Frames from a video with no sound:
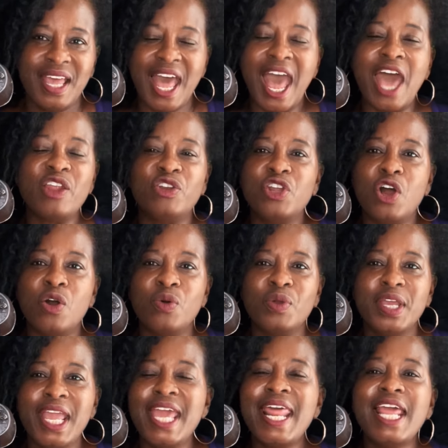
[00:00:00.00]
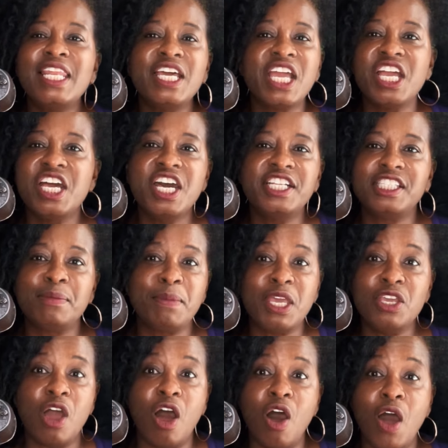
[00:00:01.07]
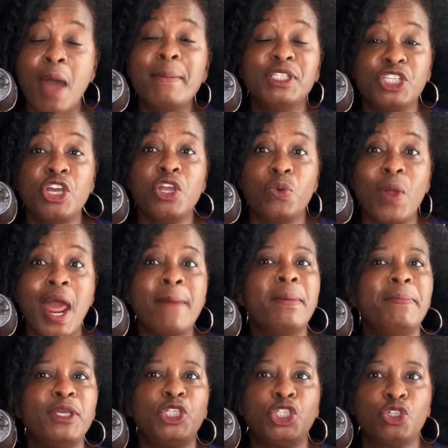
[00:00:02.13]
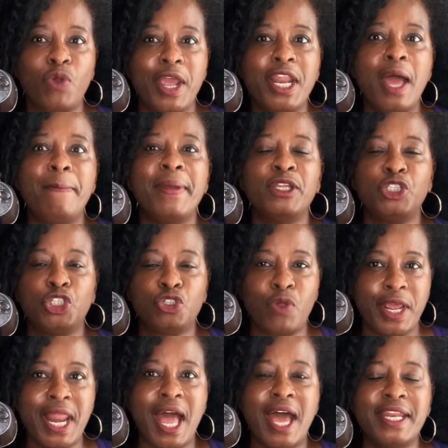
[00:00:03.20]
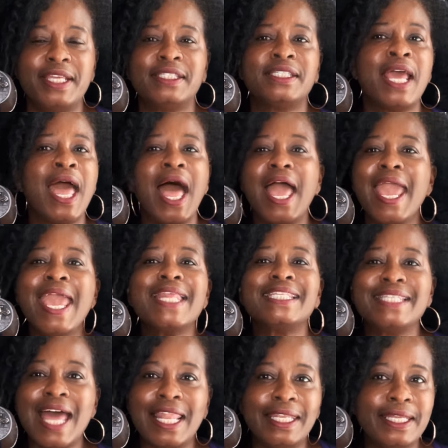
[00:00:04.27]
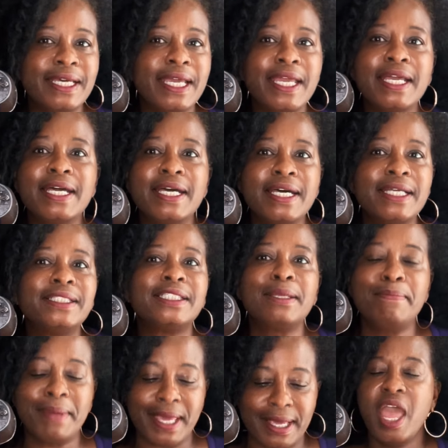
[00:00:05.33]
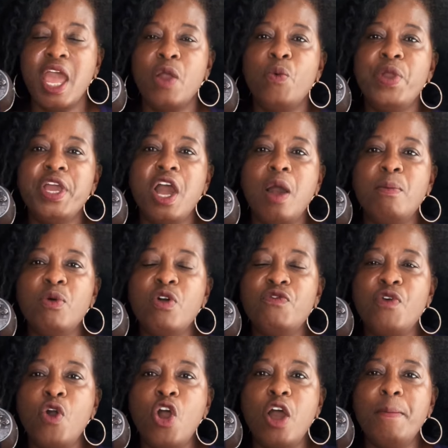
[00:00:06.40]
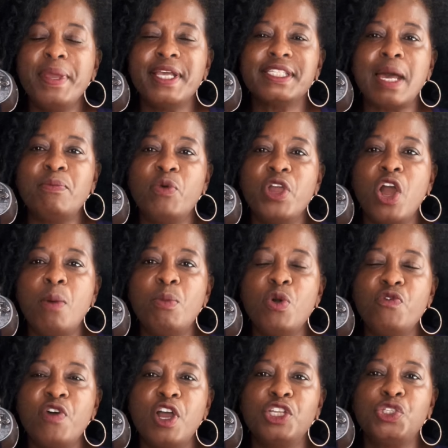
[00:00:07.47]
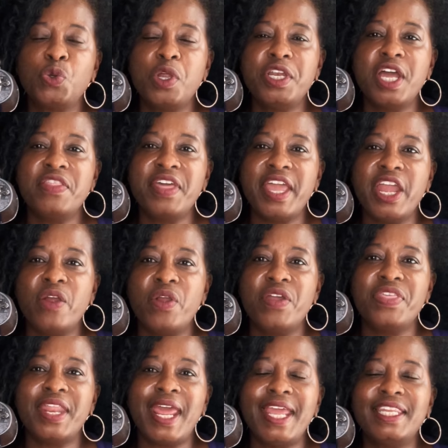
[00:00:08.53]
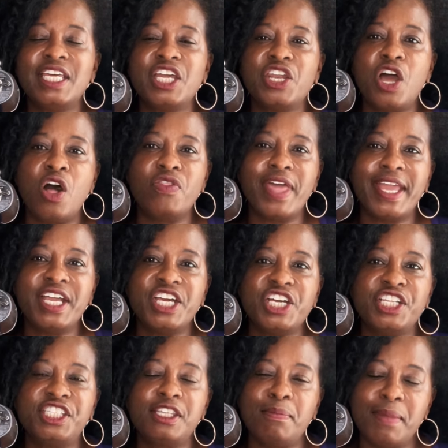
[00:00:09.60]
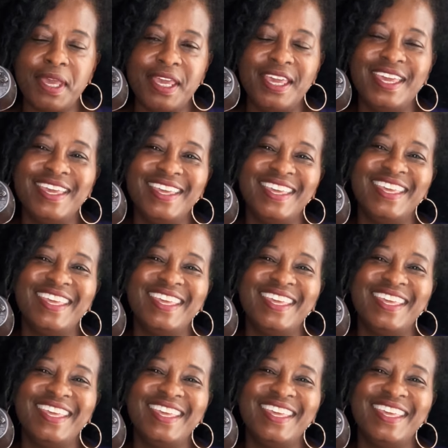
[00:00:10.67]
I don't know. It ain't looking good to me, y'all. I'm going to tell you right. I'm going to be straight up and straight honest. It's not looking good to me. And we're going to move on, because I'm, we're going to move on to another area that ain't looking all that good to me.